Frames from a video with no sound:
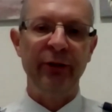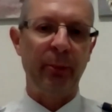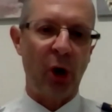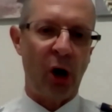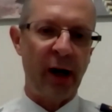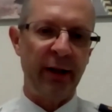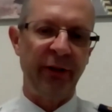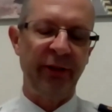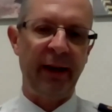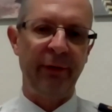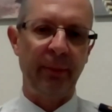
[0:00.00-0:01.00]
guidance
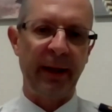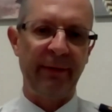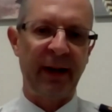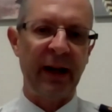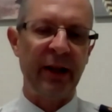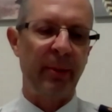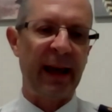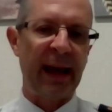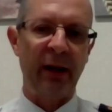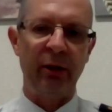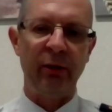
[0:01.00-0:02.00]
there from their faith about
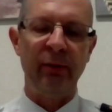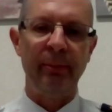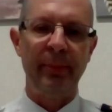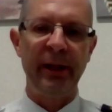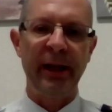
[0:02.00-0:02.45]
how to be